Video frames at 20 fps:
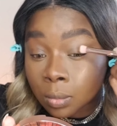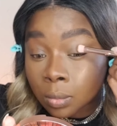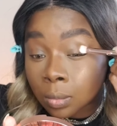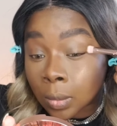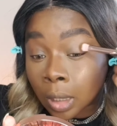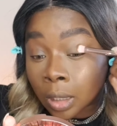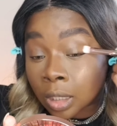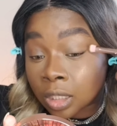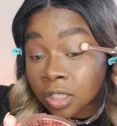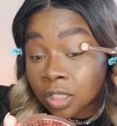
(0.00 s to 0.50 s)

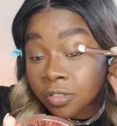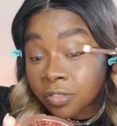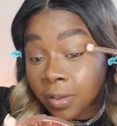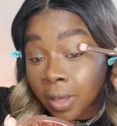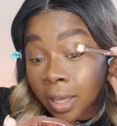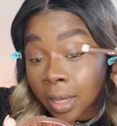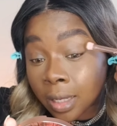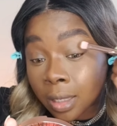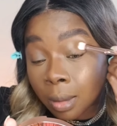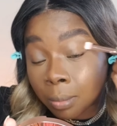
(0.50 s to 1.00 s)
And it's
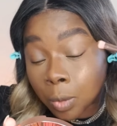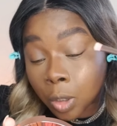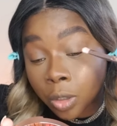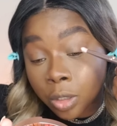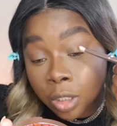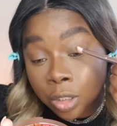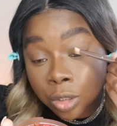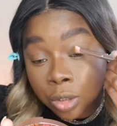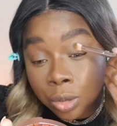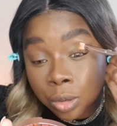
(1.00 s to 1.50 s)
fine. I'm going
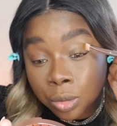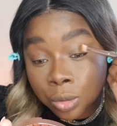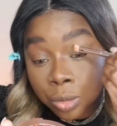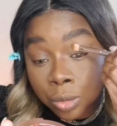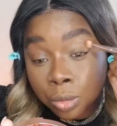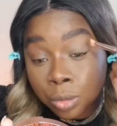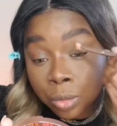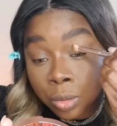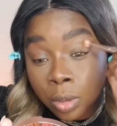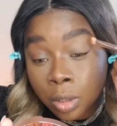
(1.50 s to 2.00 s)
to
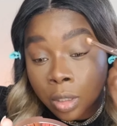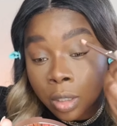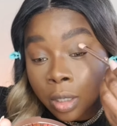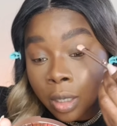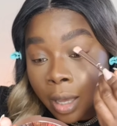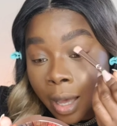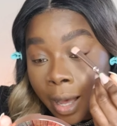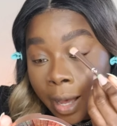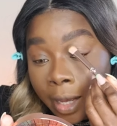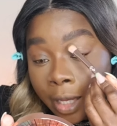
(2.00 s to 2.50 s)
do
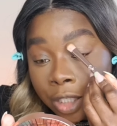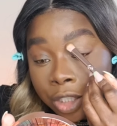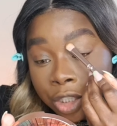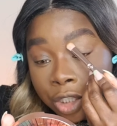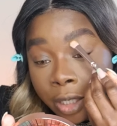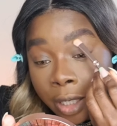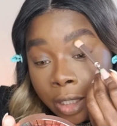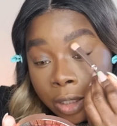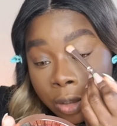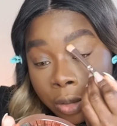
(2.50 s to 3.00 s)

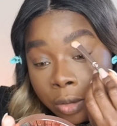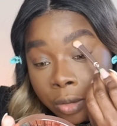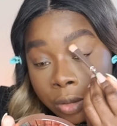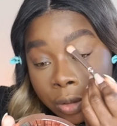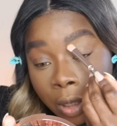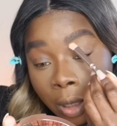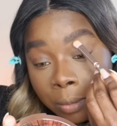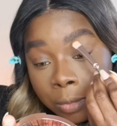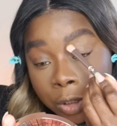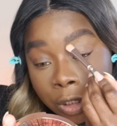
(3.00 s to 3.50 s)
eyeshadow, so
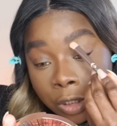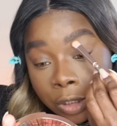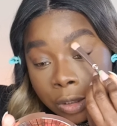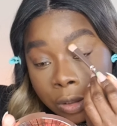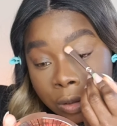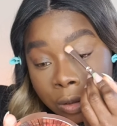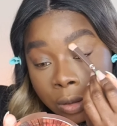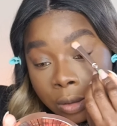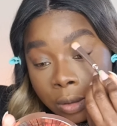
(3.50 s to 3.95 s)
I'm just